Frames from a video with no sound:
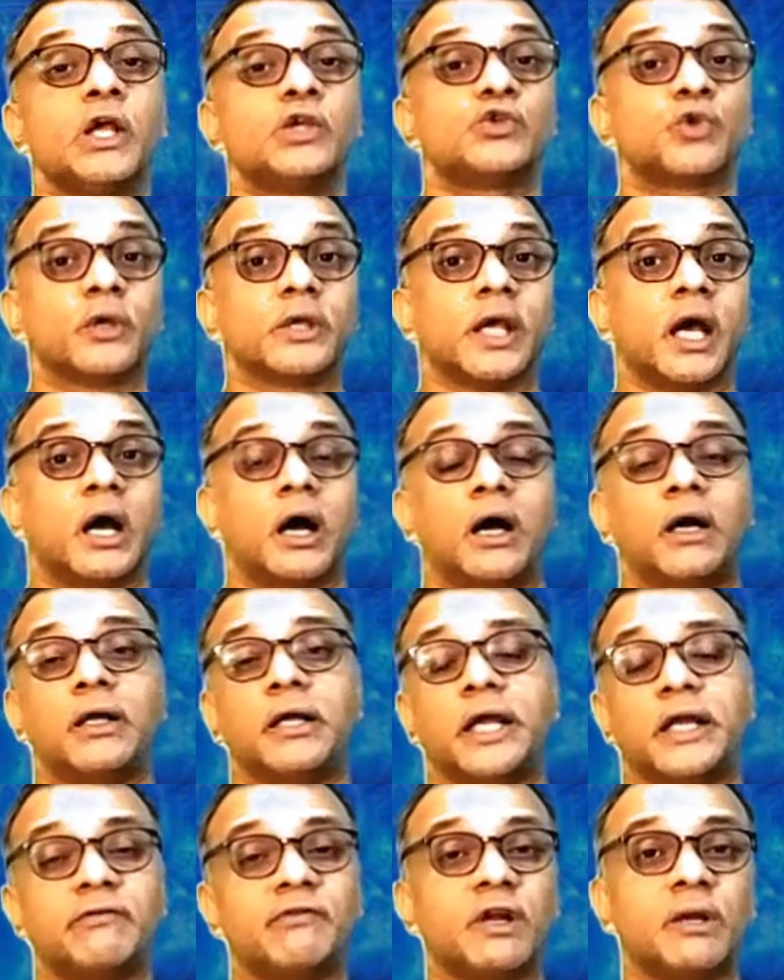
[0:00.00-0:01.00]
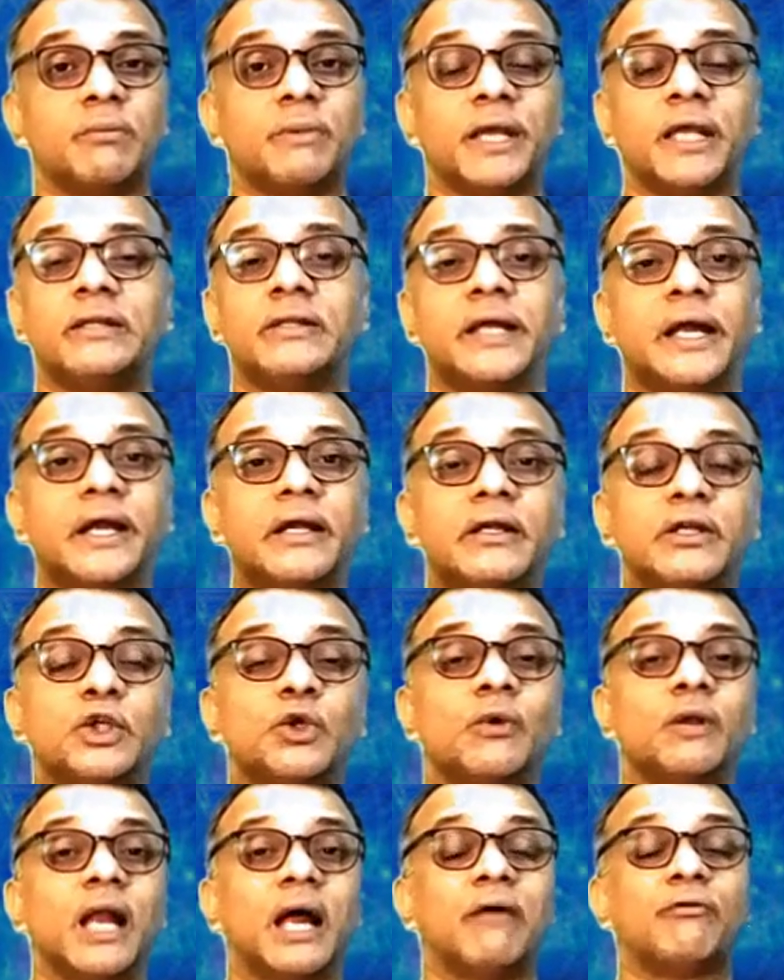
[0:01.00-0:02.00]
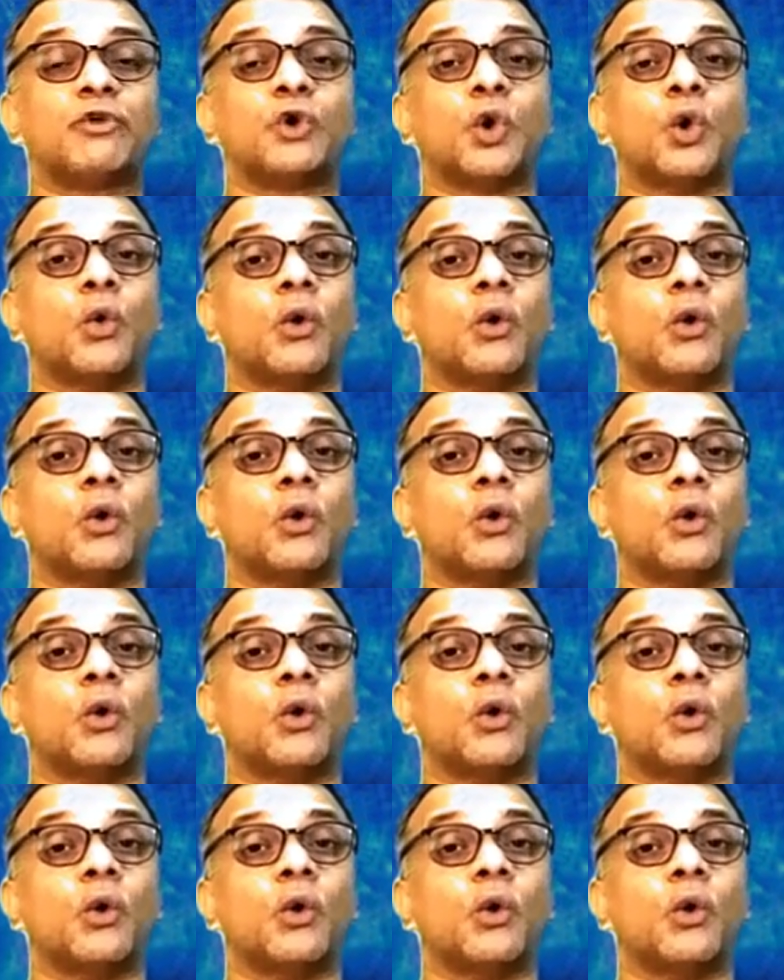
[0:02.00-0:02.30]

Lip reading: So yeah, it will mean that you will have to